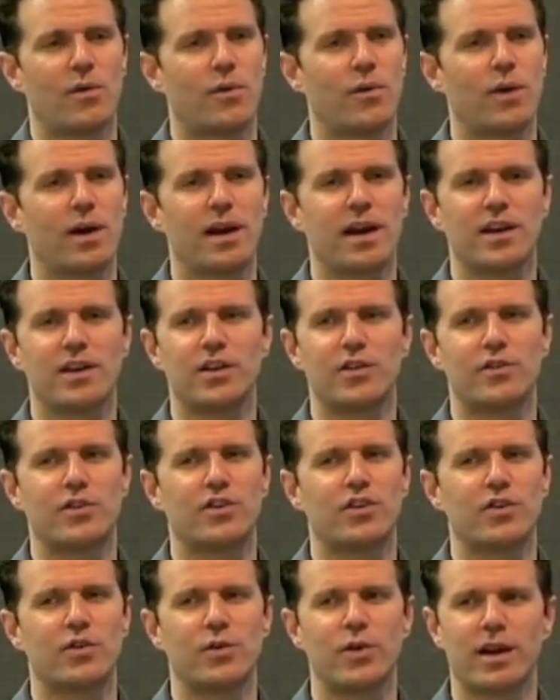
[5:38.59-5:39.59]
What are you
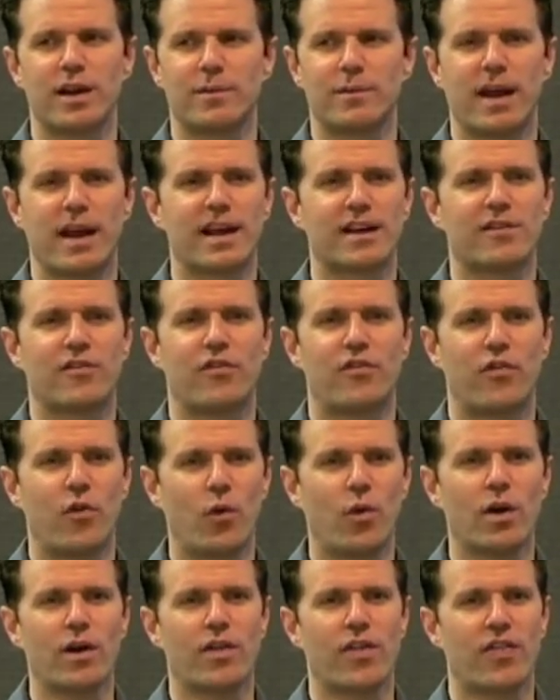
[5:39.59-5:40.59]
doing making
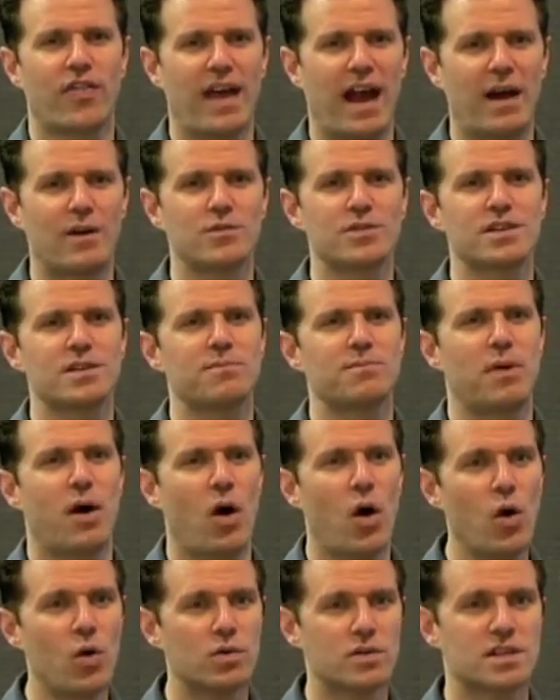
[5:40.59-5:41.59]
4,000
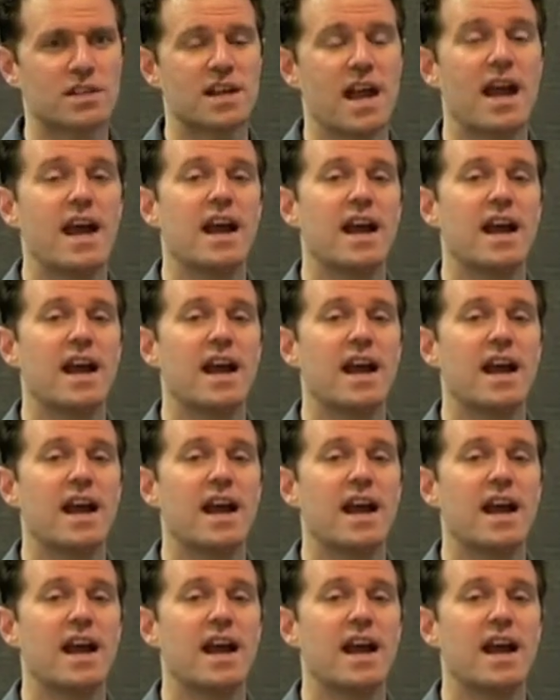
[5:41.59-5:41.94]
posts?